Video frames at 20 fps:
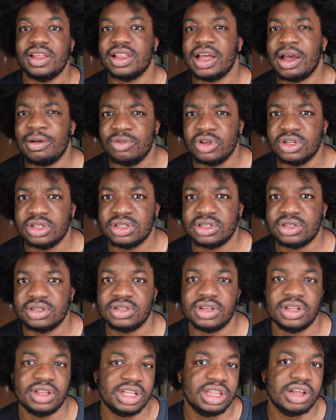that was
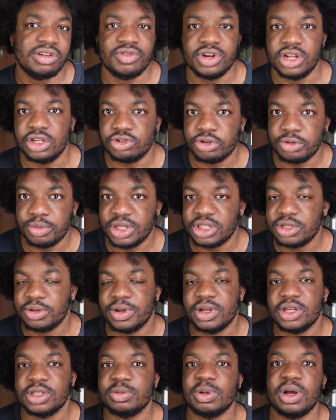something that really drew me to
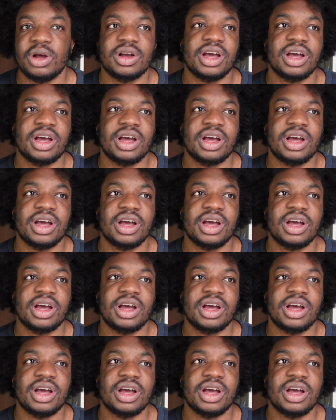it as well.